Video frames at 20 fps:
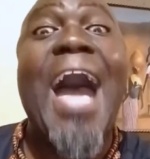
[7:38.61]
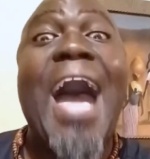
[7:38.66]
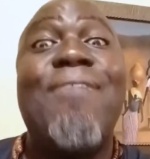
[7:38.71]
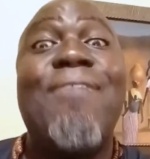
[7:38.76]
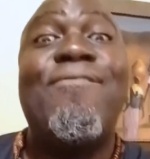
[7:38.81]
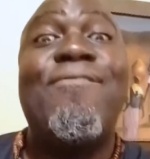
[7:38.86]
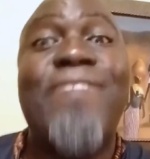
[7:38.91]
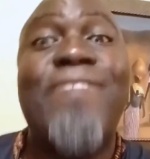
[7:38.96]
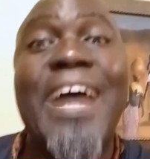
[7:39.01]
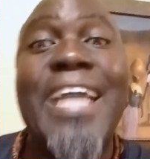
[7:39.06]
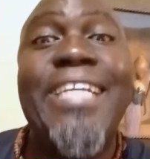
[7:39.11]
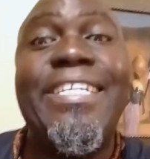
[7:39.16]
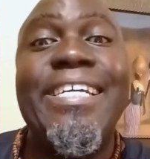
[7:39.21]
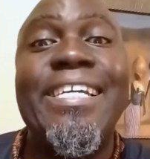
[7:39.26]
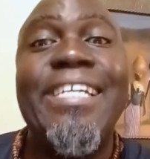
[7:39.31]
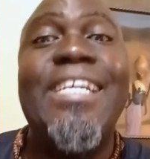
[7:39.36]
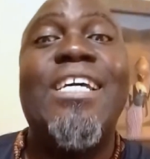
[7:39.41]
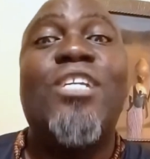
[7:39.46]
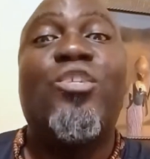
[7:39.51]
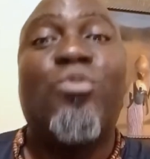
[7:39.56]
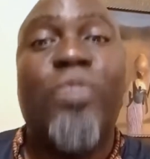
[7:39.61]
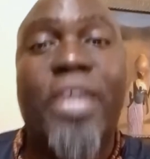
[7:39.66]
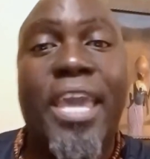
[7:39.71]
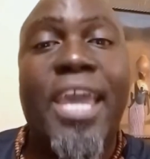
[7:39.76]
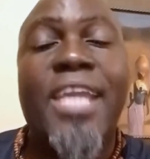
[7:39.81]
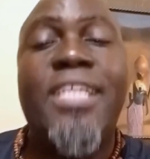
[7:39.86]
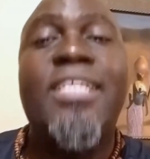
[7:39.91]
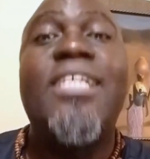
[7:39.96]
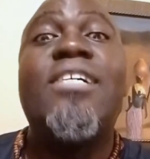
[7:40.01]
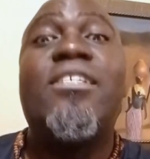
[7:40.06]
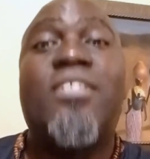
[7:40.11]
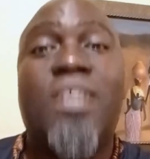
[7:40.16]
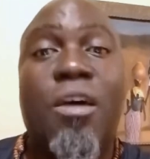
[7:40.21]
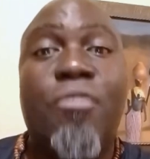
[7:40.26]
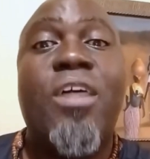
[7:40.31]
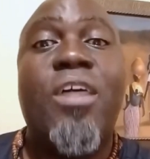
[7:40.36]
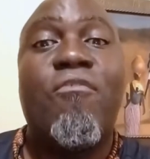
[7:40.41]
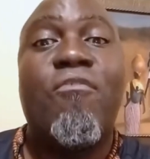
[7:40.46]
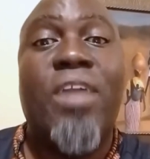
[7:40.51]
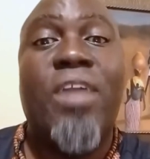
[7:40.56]
fighting to get South
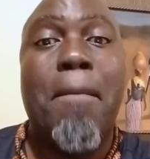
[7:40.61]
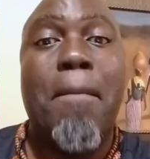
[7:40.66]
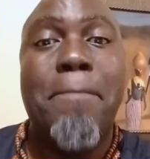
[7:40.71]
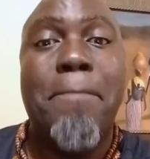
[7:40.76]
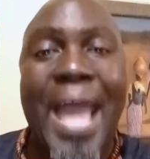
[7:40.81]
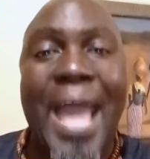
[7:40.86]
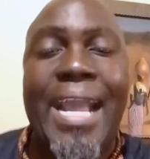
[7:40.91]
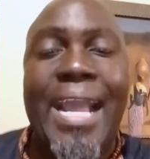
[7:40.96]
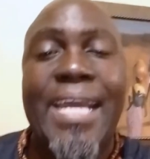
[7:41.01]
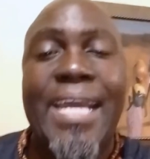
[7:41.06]
Africa back.